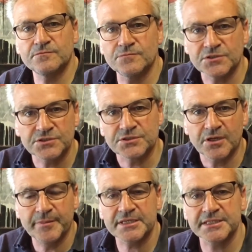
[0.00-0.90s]
once you start
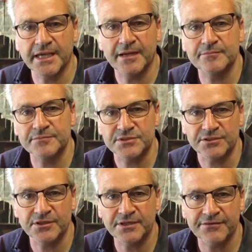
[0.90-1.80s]
mixing it up, so you
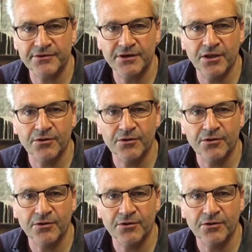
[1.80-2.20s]
don't get very long.